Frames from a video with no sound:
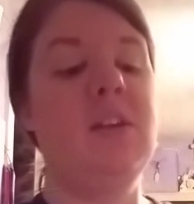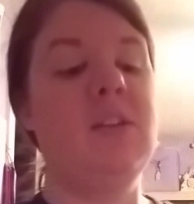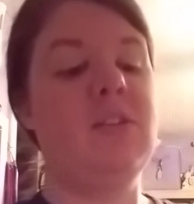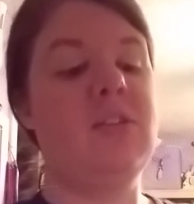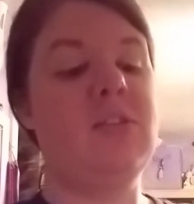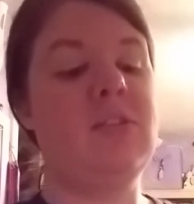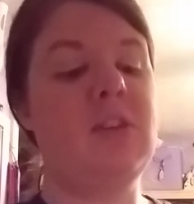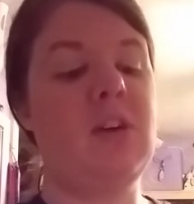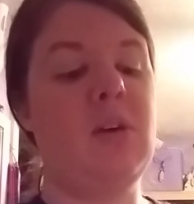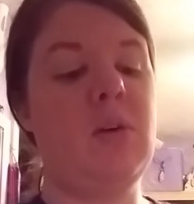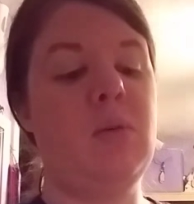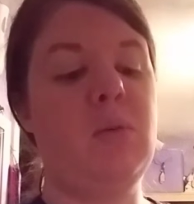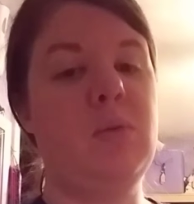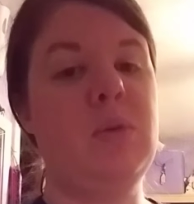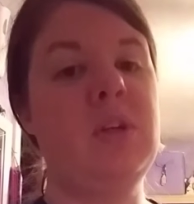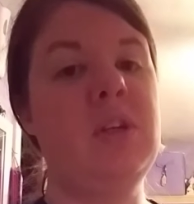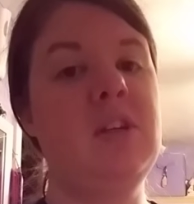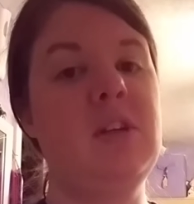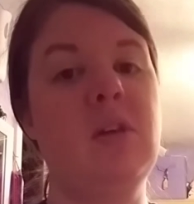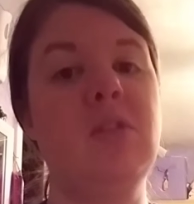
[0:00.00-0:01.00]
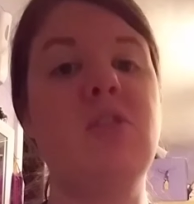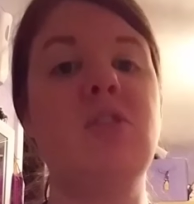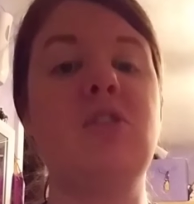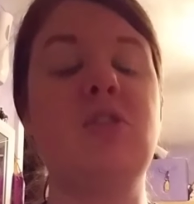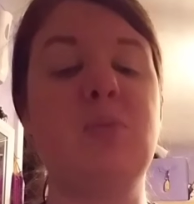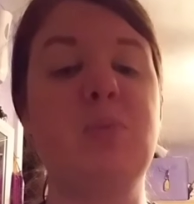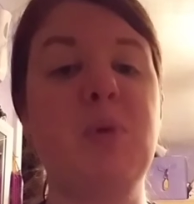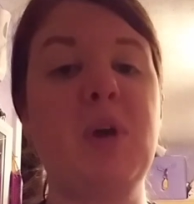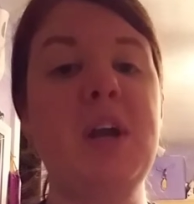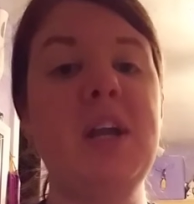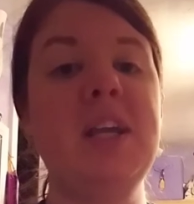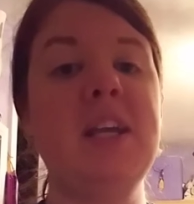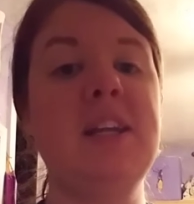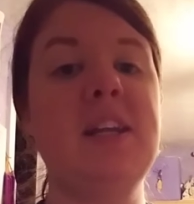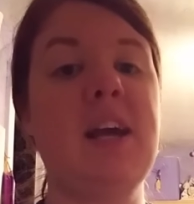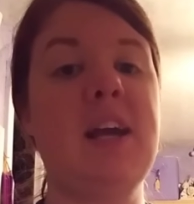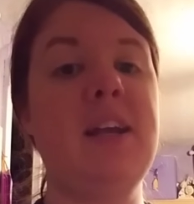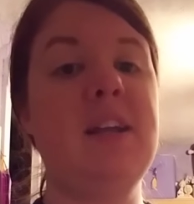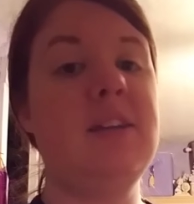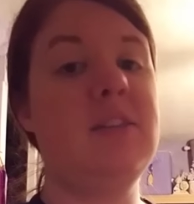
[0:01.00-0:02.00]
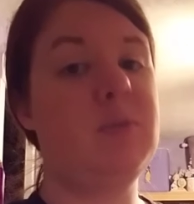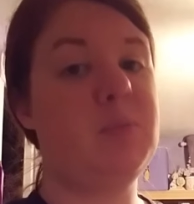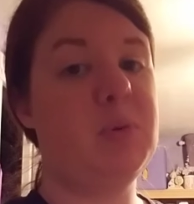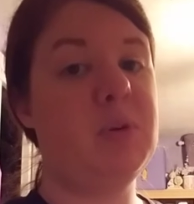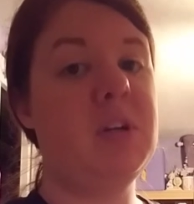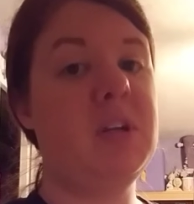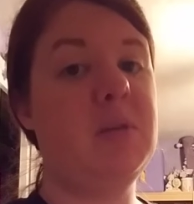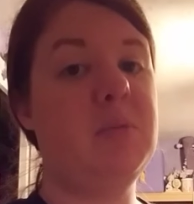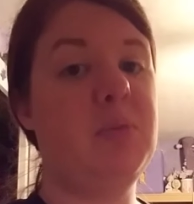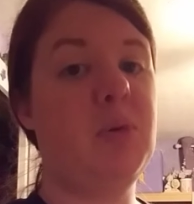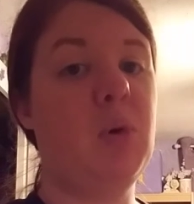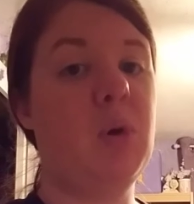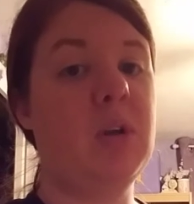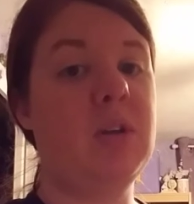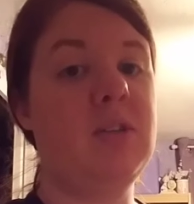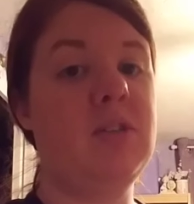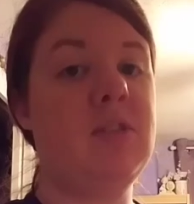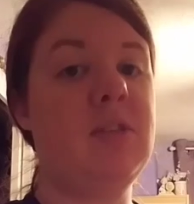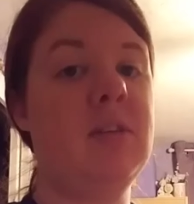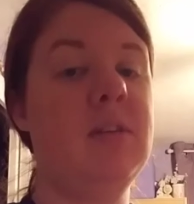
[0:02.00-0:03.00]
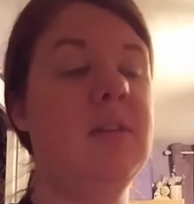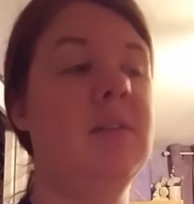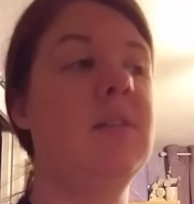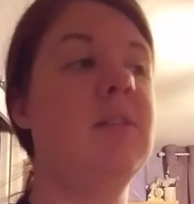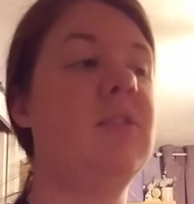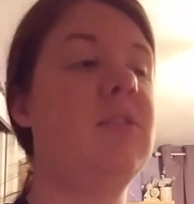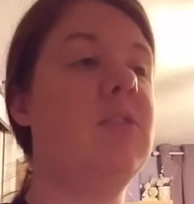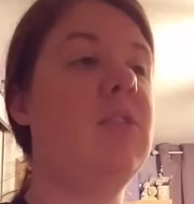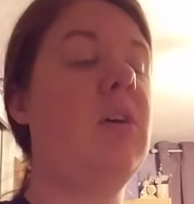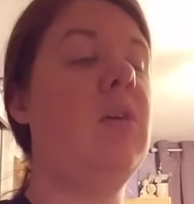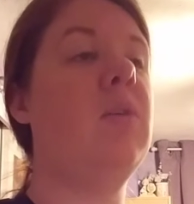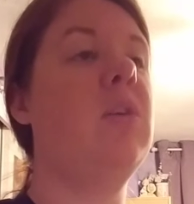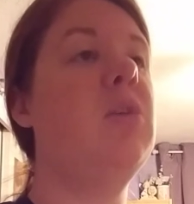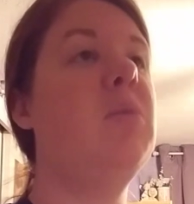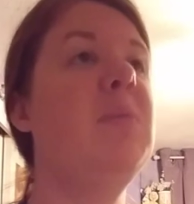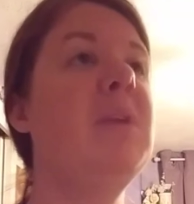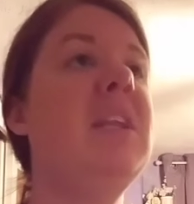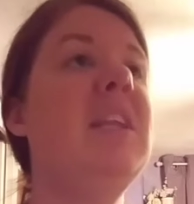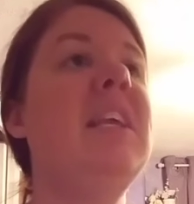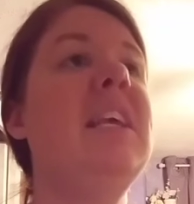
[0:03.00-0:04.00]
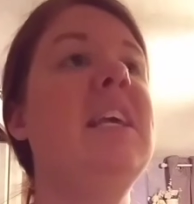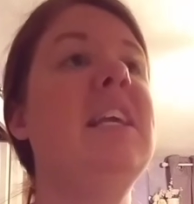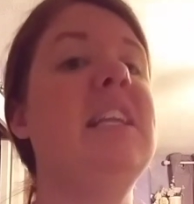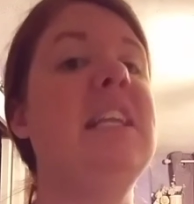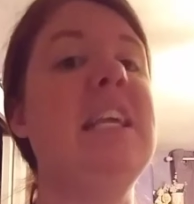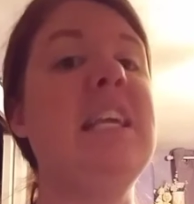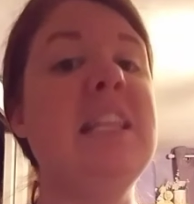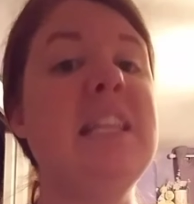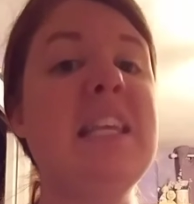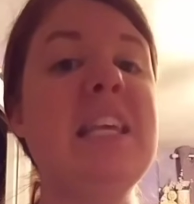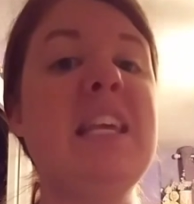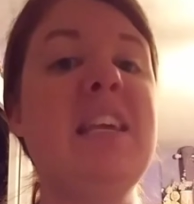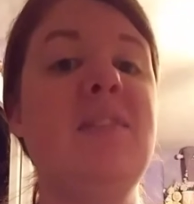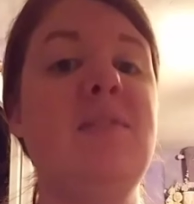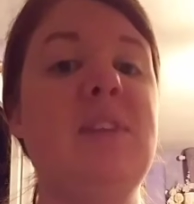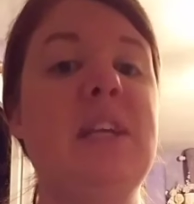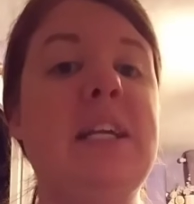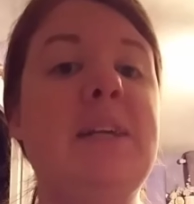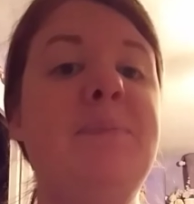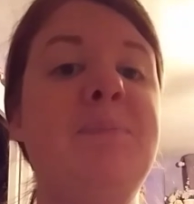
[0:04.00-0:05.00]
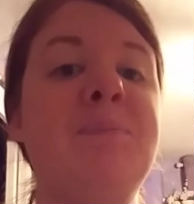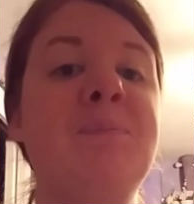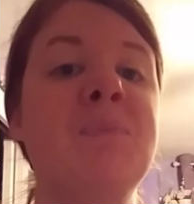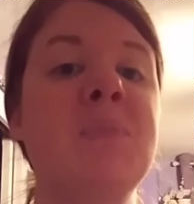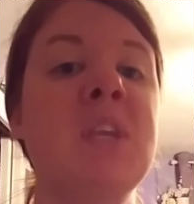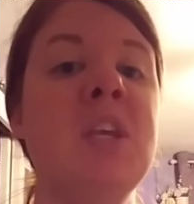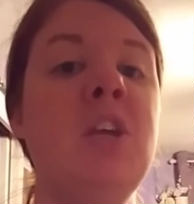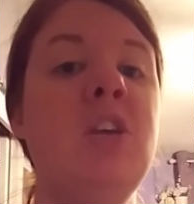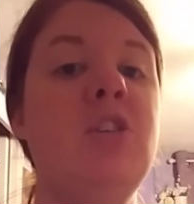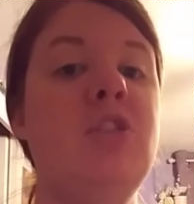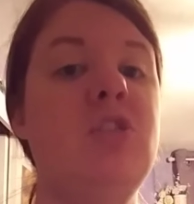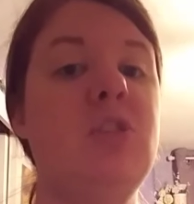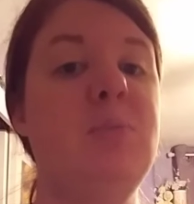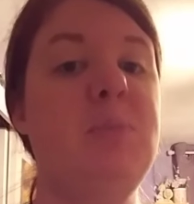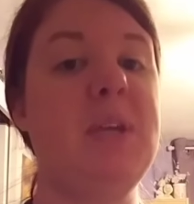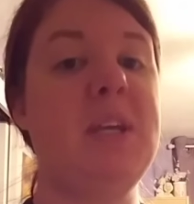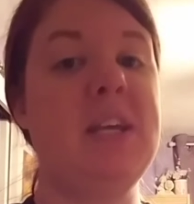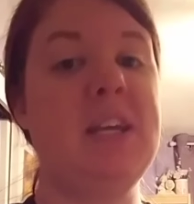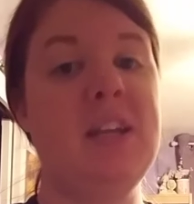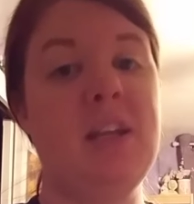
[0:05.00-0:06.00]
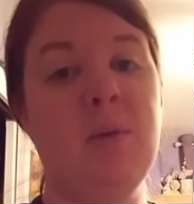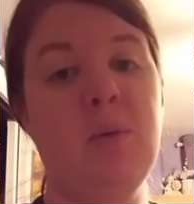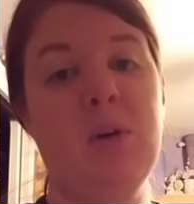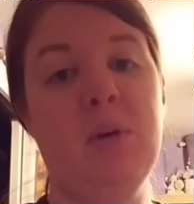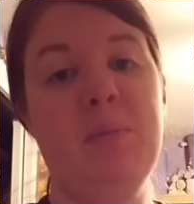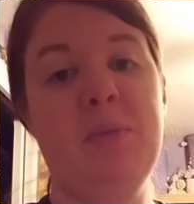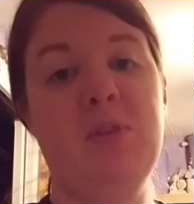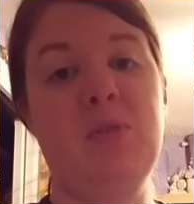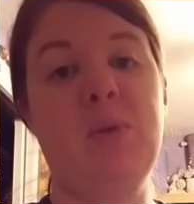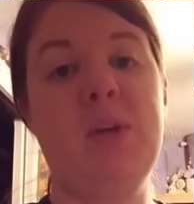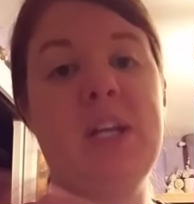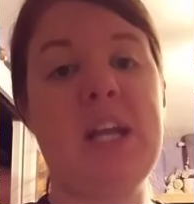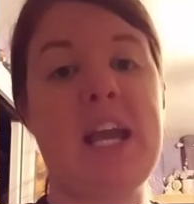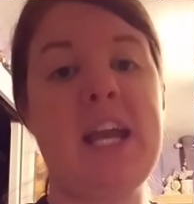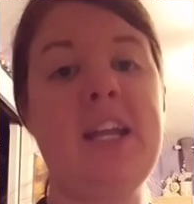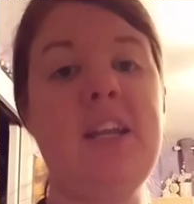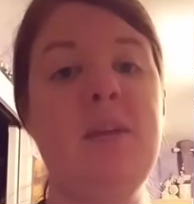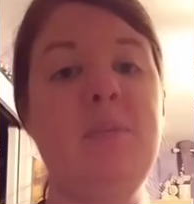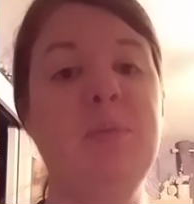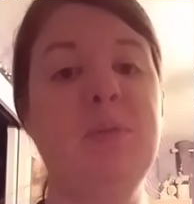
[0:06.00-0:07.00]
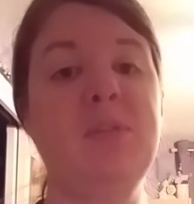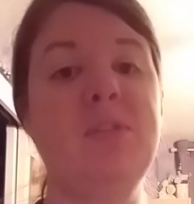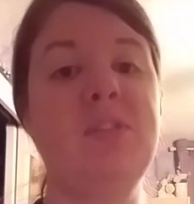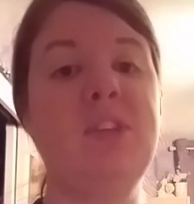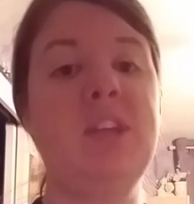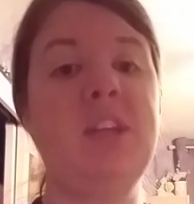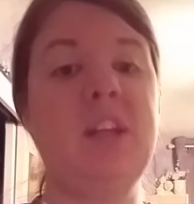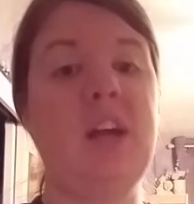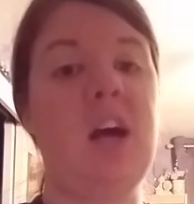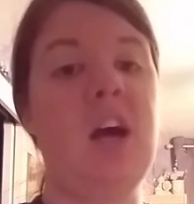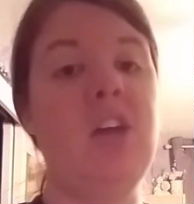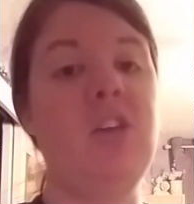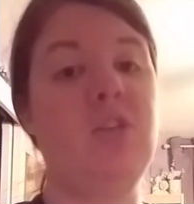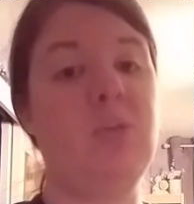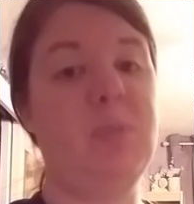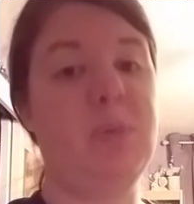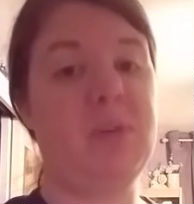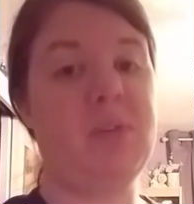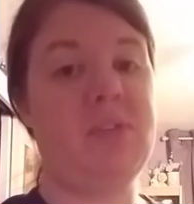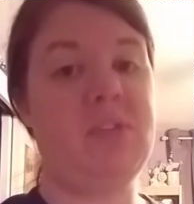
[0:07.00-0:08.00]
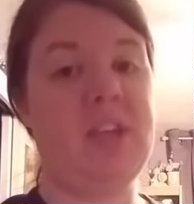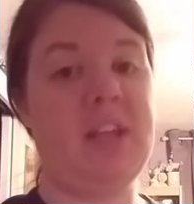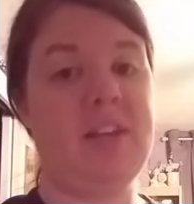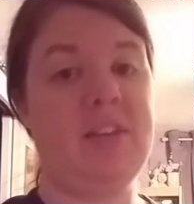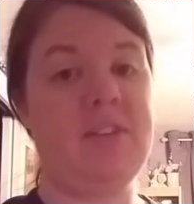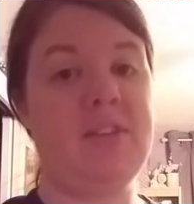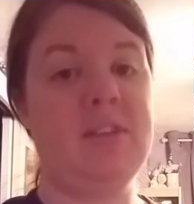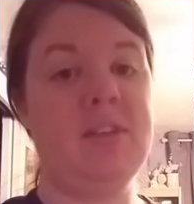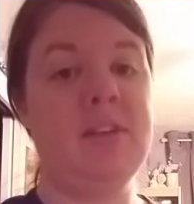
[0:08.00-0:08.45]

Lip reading: So, you know, just spraying at night is pretty important. So humidity in the evening should be anywhere between 80% and 100%.